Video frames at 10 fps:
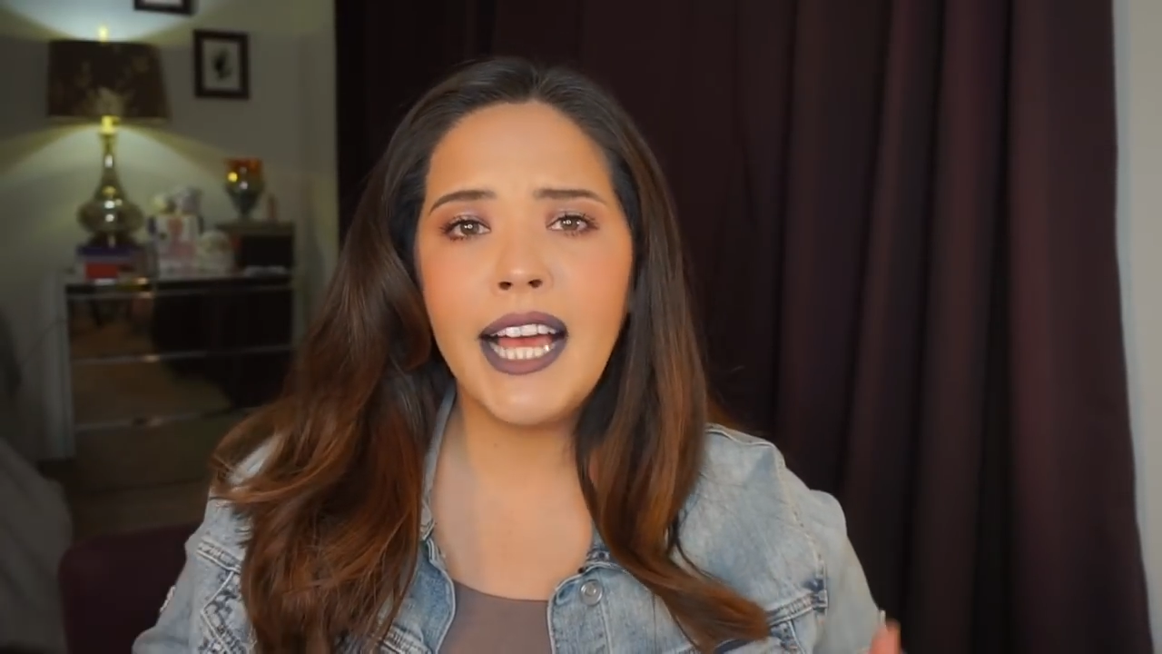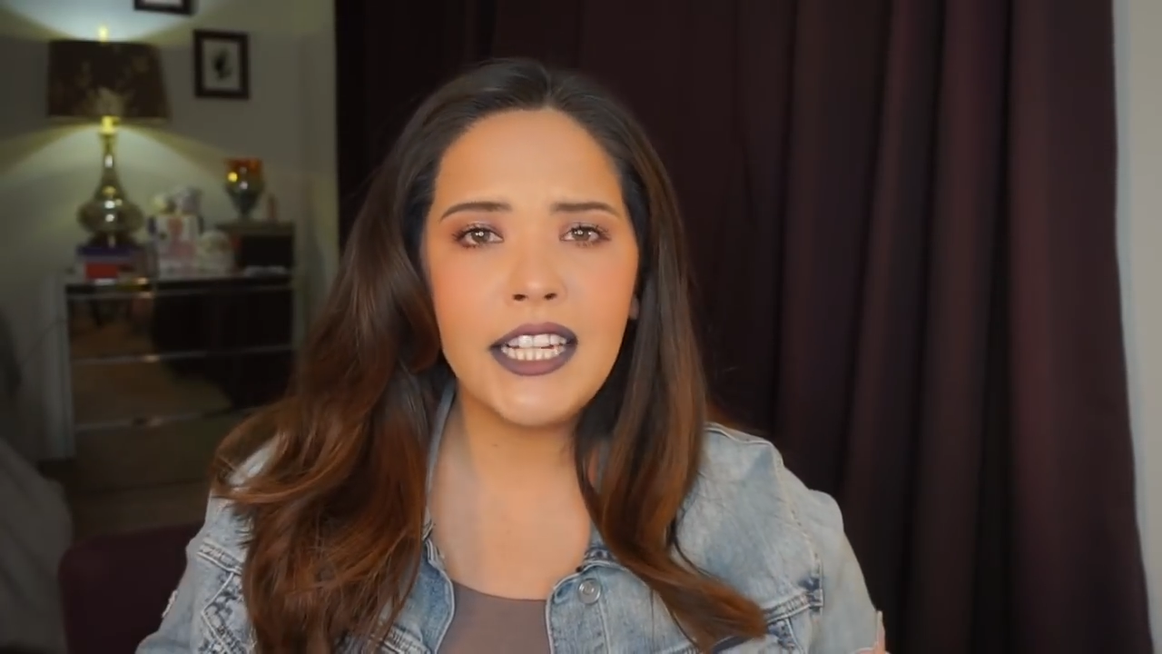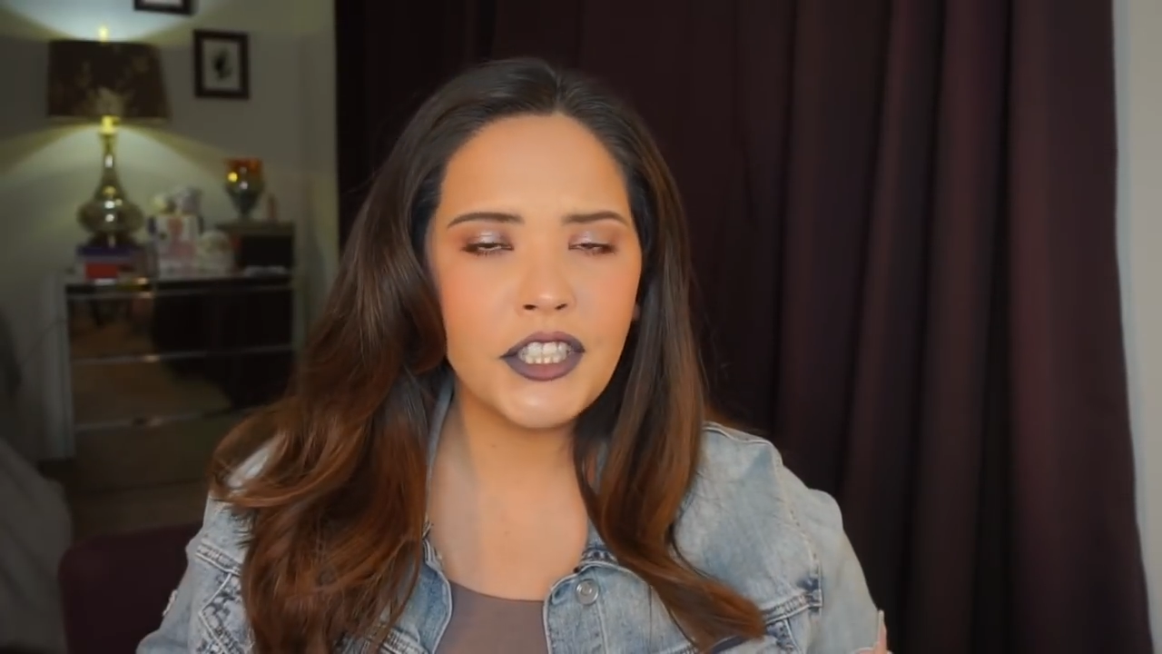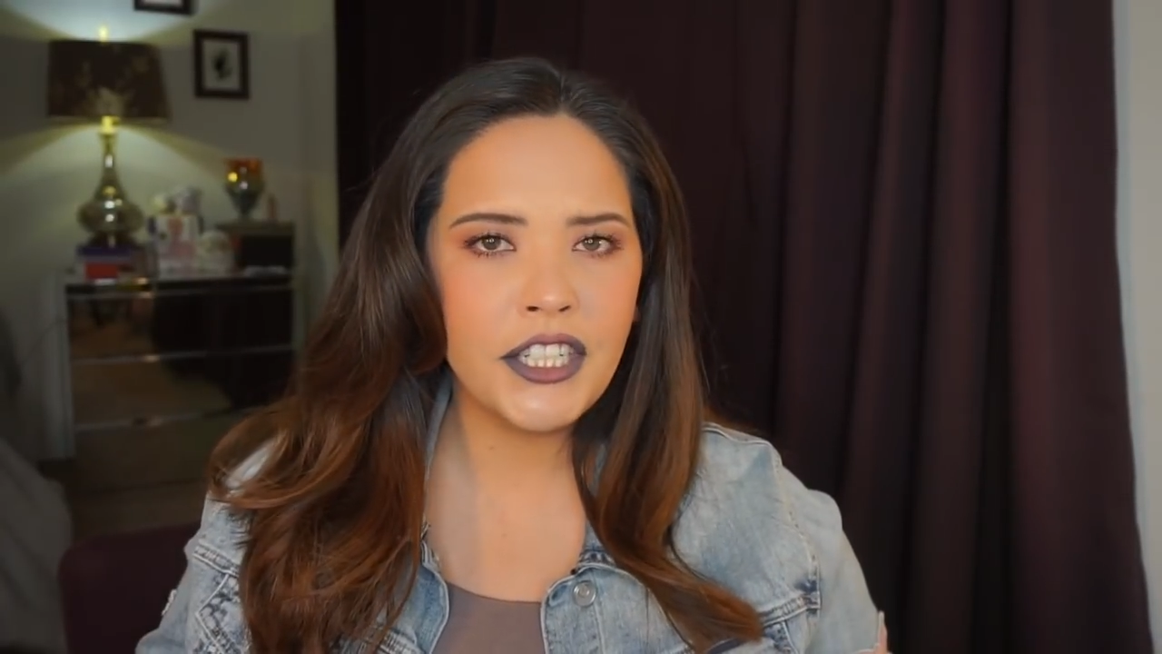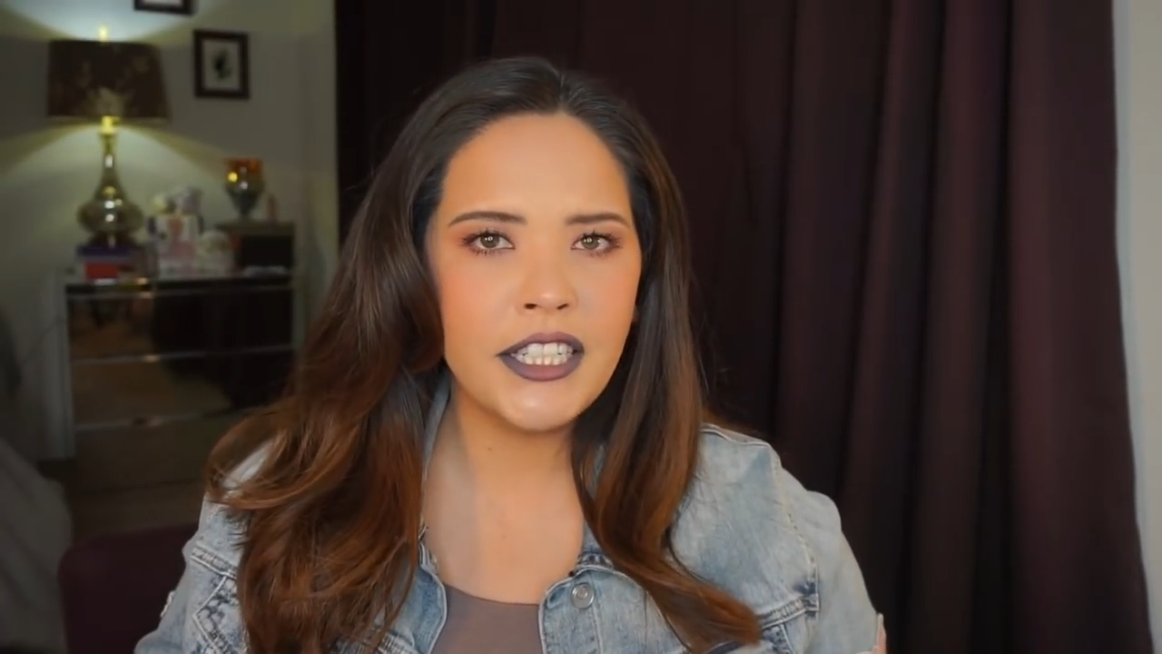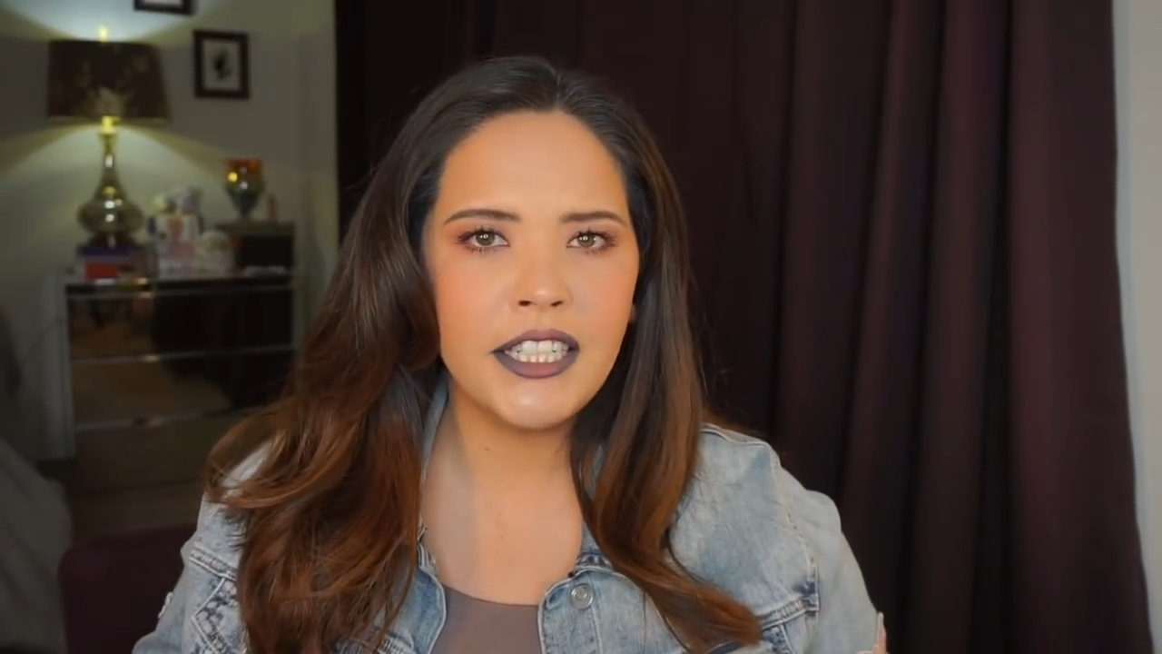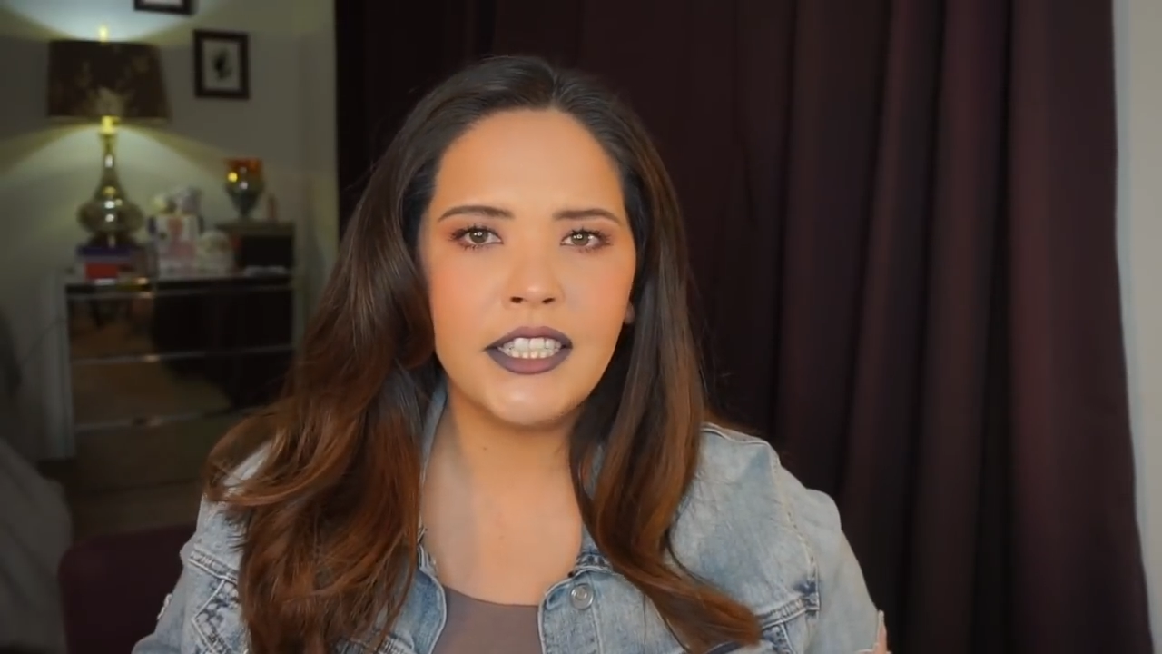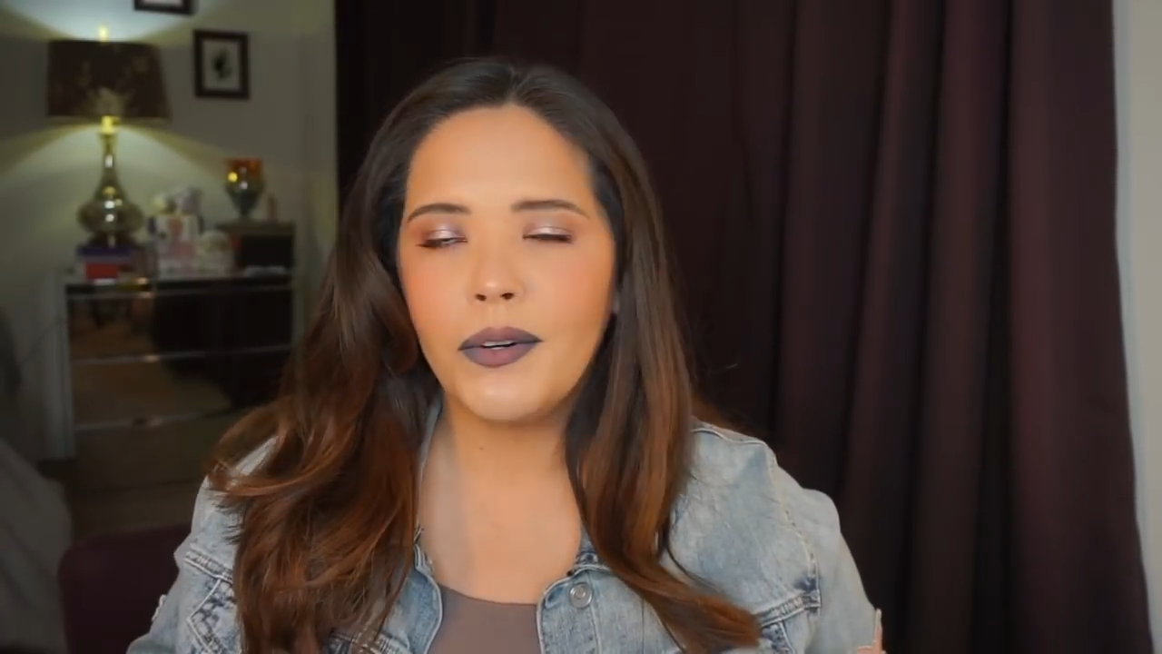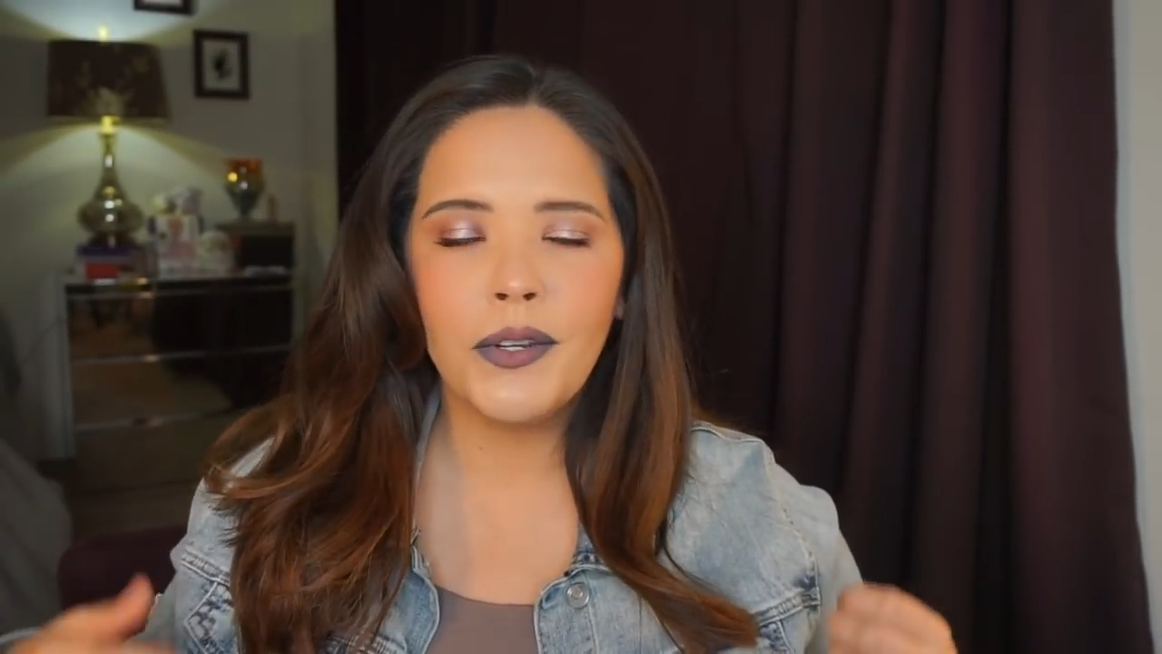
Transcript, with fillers: lashes